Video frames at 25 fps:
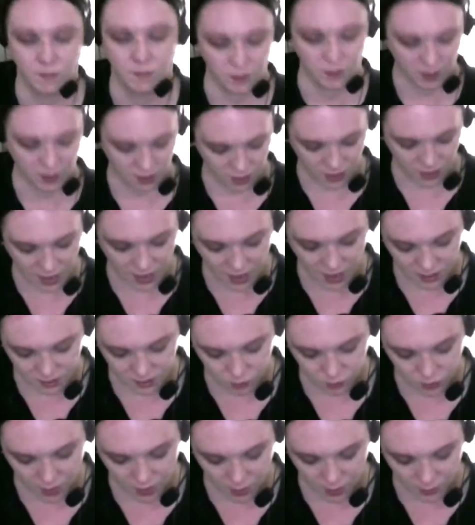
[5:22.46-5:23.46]

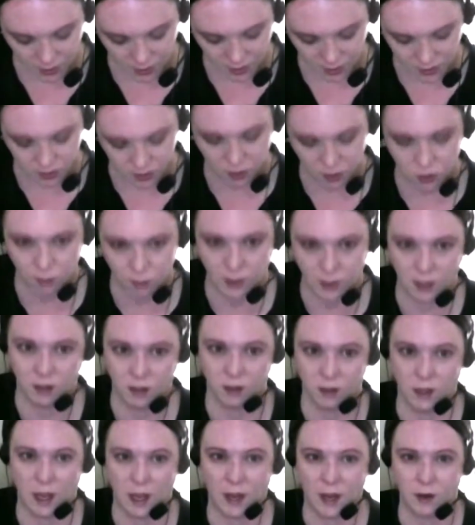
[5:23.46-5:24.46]
That's what I would consider to be a
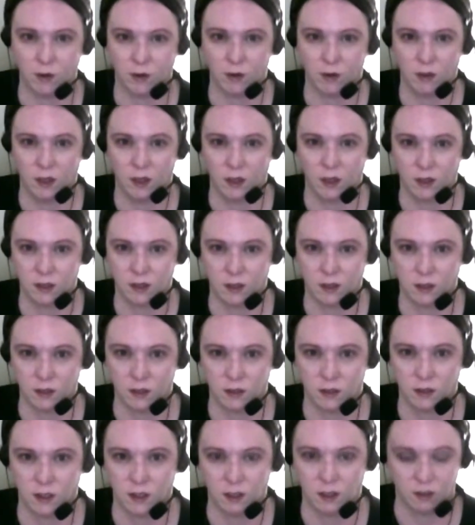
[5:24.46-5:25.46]
ladder lick.
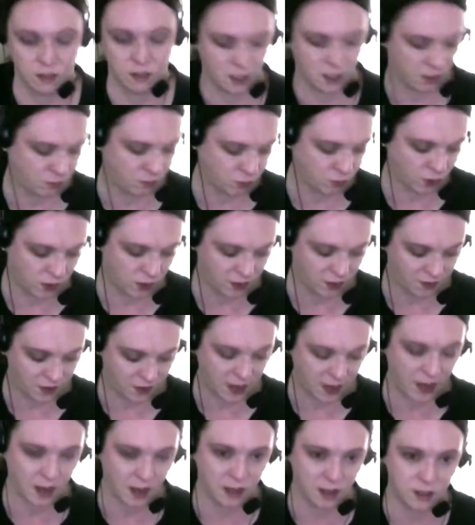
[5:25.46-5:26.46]
It's really
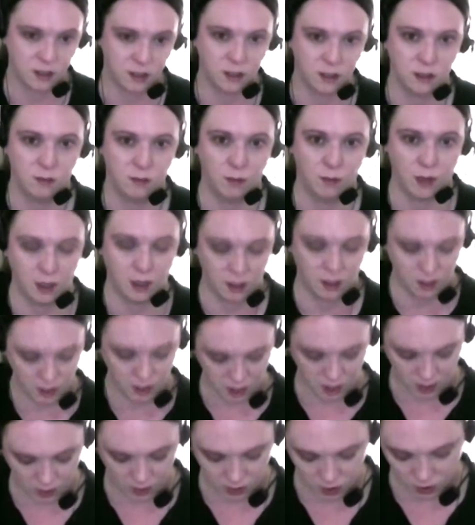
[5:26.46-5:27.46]
fast, but
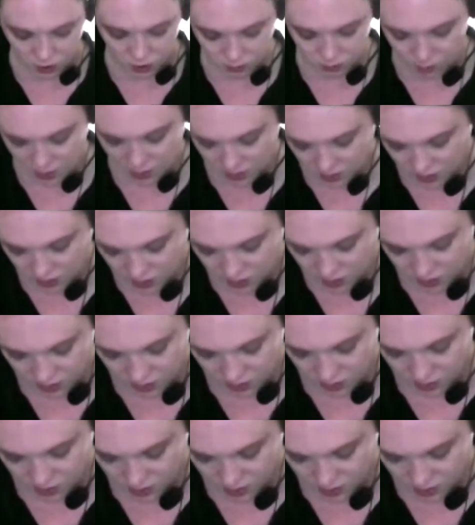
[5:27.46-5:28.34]
it's just basically